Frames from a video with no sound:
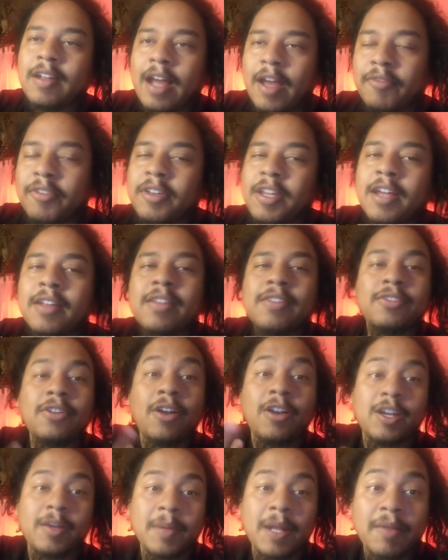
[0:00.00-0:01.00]
but I
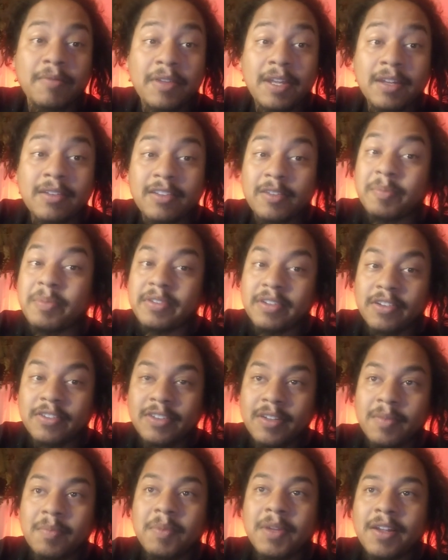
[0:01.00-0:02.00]
have to take this argument. I have to
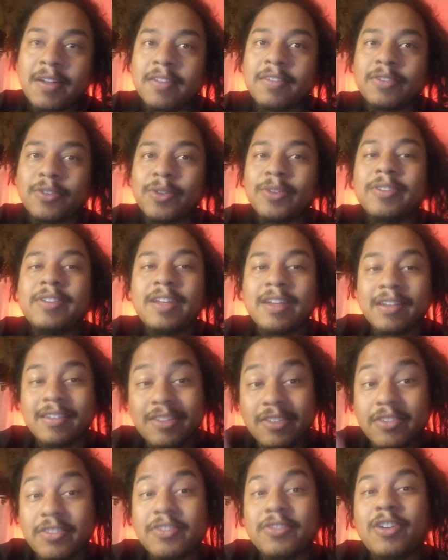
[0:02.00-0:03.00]
take this position
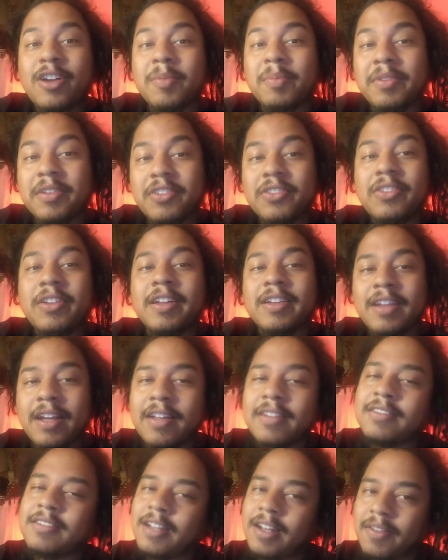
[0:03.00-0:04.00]
because Luke is taking such a strong
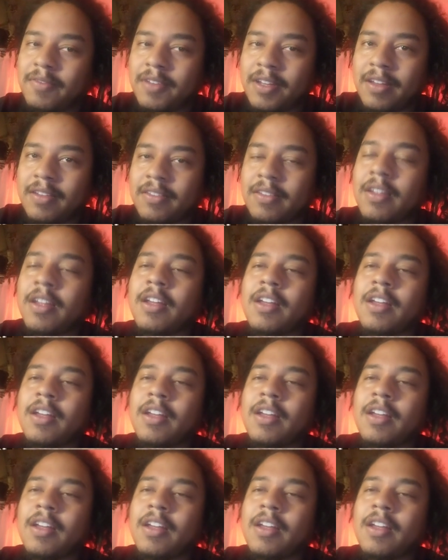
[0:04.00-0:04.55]
position against